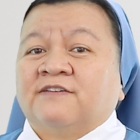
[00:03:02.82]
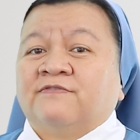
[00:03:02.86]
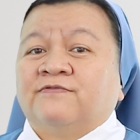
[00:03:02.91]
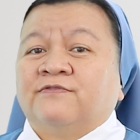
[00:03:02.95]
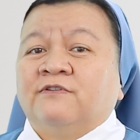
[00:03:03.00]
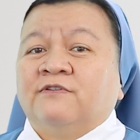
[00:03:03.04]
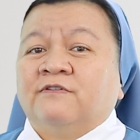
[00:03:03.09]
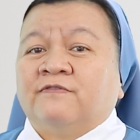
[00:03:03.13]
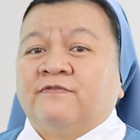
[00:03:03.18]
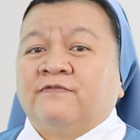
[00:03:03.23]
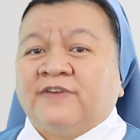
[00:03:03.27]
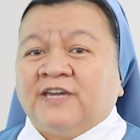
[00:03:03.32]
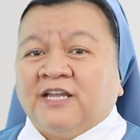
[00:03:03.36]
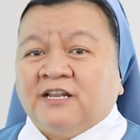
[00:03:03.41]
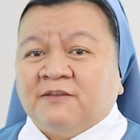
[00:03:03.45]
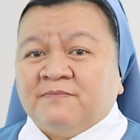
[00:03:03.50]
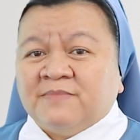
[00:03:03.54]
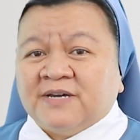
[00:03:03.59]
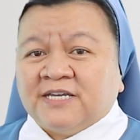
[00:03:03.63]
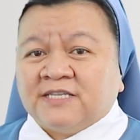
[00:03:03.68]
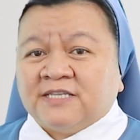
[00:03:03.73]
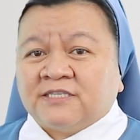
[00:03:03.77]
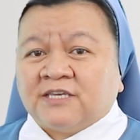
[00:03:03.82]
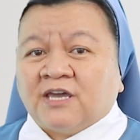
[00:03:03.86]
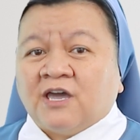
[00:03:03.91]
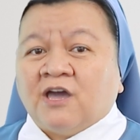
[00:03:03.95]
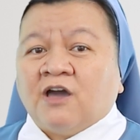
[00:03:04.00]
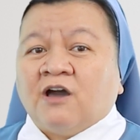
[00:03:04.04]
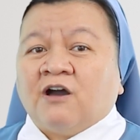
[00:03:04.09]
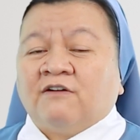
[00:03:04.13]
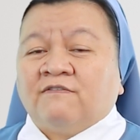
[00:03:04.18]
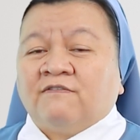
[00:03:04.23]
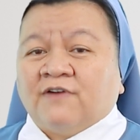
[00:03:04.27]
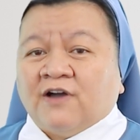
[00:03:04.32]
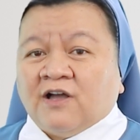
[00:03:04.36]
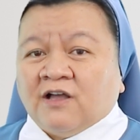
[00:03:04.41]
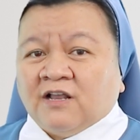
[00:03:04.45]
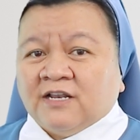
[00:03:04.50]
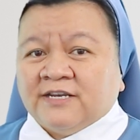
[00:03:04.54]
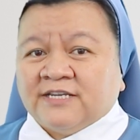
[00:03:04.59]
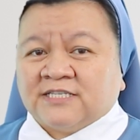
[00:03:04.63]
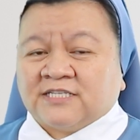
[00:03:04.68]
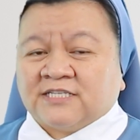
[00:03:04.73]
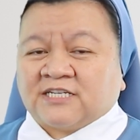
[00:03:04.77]
the fulfillment of
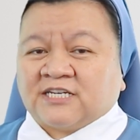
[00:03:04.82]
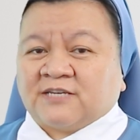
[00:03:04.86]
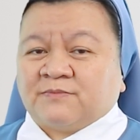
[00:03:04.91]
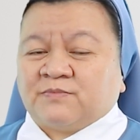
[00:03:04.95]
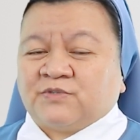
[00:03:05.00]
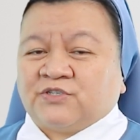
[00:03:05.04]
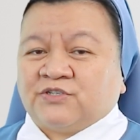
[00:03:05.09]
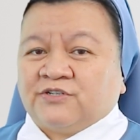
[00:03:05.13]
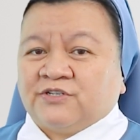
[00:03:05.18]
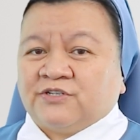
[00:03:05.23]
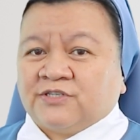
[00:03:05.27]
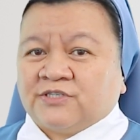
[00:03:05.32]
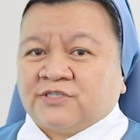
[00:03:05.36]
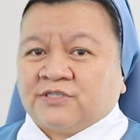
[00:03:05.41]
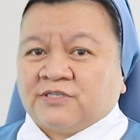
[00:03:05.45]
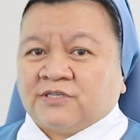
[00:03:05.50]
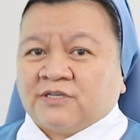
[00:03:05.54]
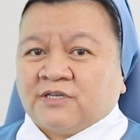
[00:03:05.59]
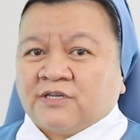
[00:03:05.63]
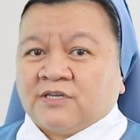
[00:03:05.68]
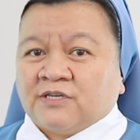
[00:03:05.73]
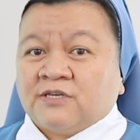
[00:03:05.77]
all the scriptures,